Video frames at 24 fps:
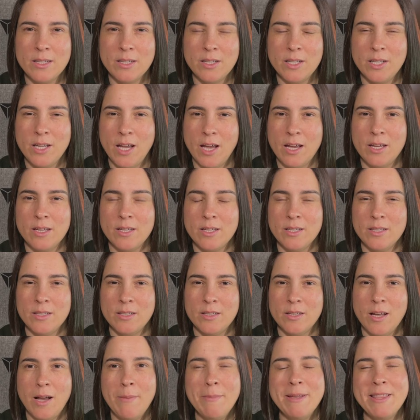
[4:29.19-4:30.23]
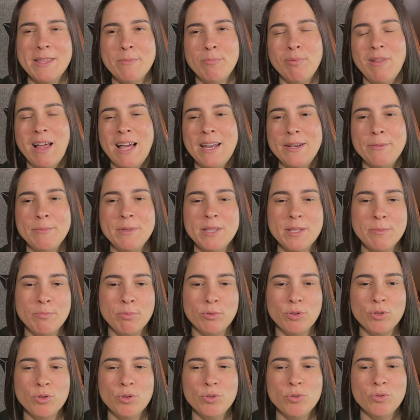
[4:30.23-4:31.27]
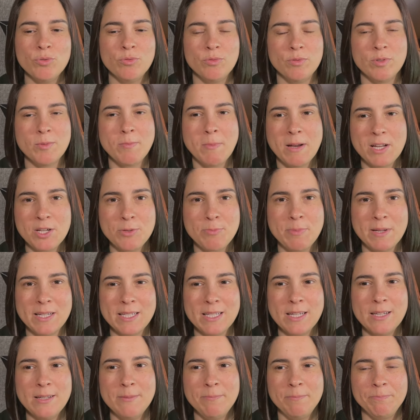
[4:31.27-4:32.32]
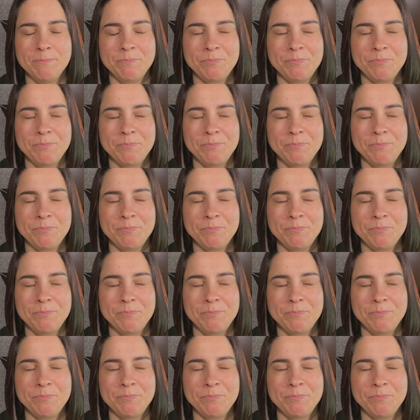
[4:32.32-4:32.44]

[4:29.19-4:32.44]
Yeah, I mean, the platinum and the blue is much better,